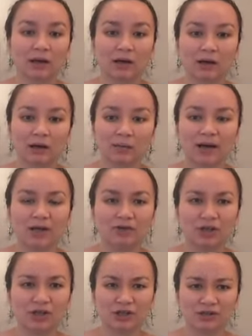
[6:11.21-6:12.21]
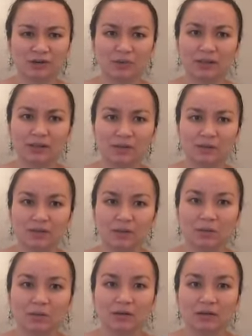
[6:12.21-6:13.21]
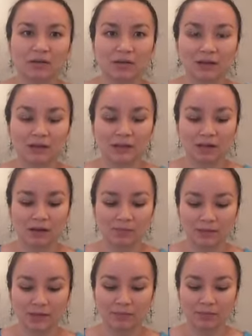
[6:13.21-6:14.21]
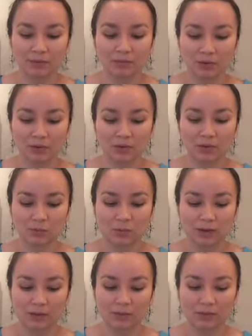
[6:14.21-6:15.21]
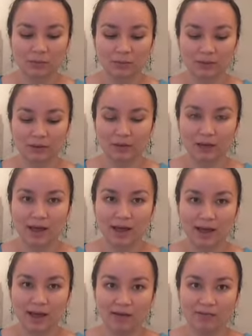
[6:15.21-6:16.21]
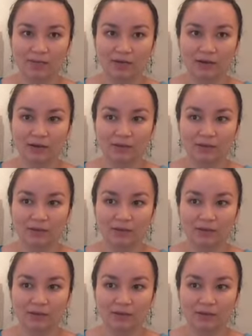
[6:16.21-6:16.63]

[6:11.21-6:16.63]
hydration always seems to be one of the things that comes up the most when women have